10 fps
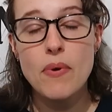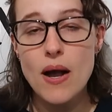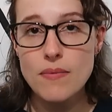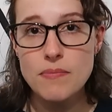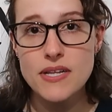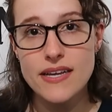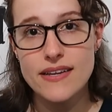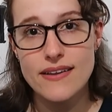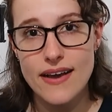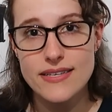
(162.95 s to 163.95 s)

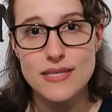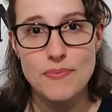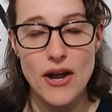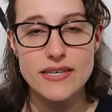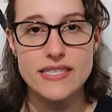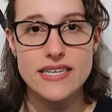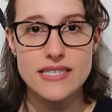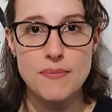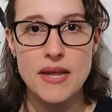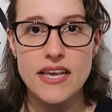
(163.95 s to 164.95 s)
Probably not surprising
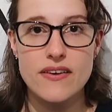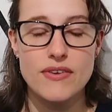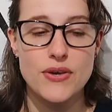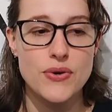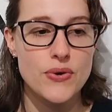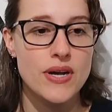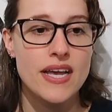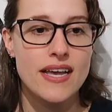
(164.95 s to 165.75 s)
to many of you.